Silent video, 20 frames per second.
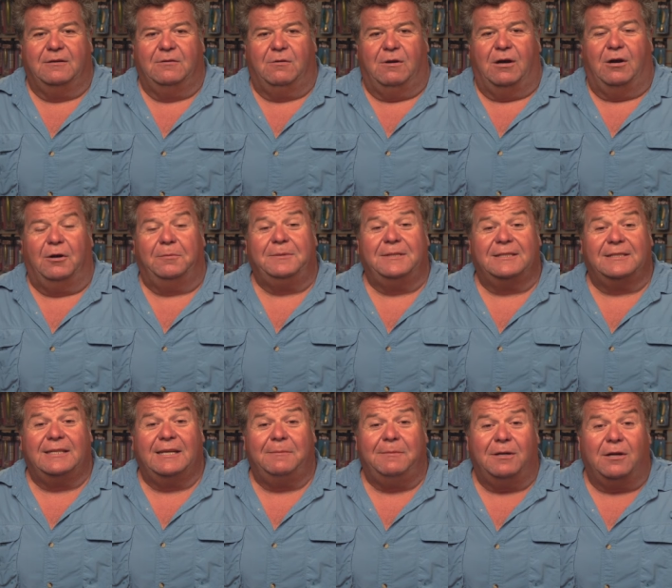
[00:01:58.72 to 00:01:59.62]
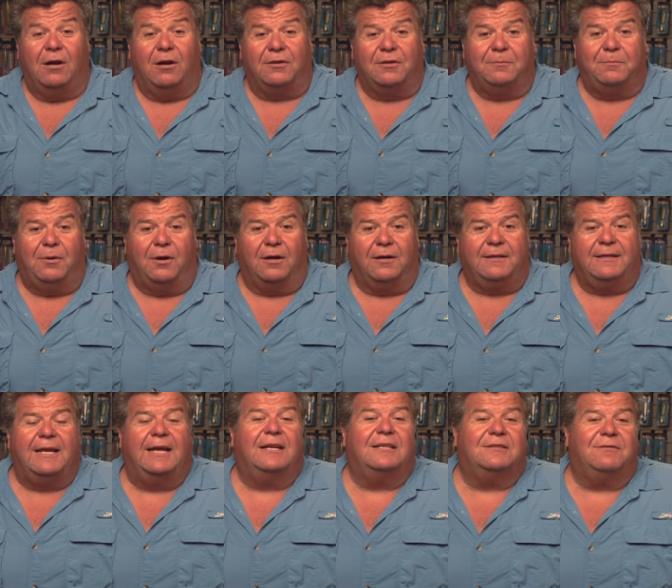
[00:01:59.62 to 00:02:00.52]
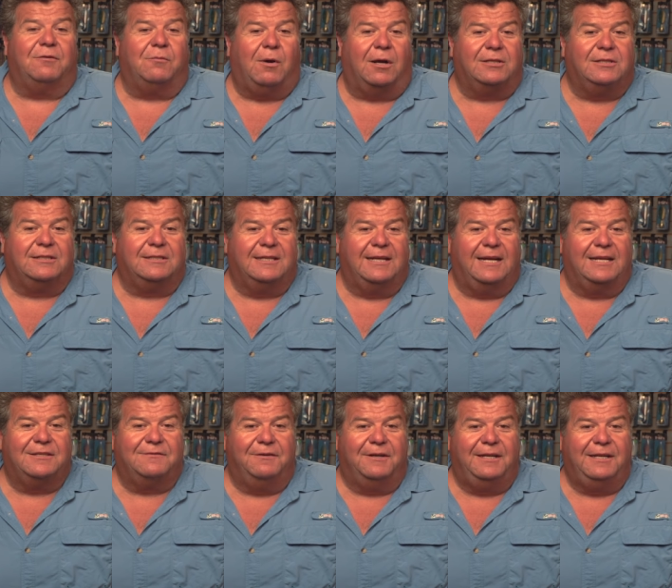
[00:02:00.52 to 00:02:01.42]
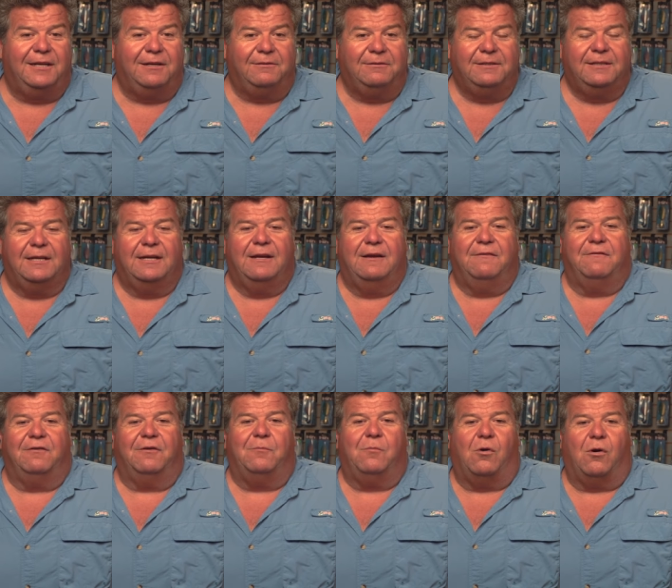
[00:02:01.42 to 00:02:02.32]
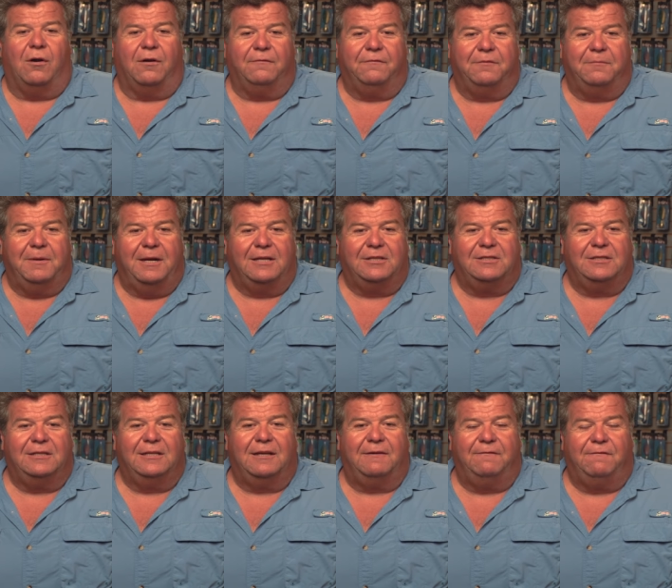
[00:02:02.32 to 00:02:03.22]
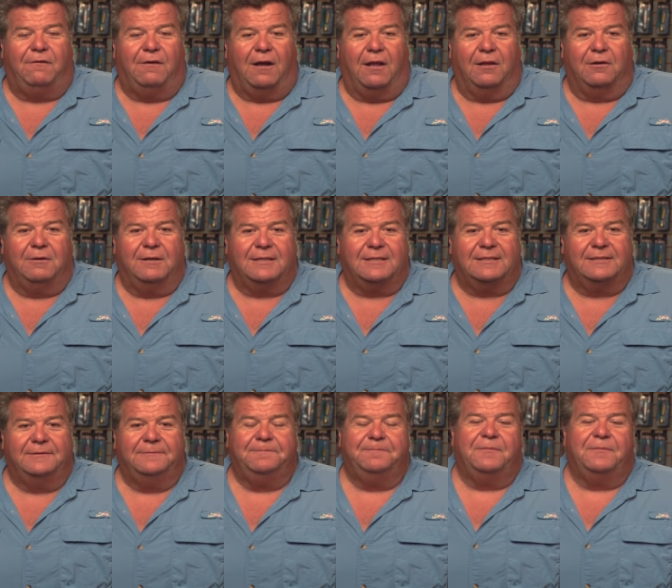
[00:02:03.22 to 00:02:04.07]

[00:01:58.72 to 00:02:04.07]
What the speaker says: Well, I hope to see you at MacArthur Park. Thanks for watching today's video. For more information, you can follow us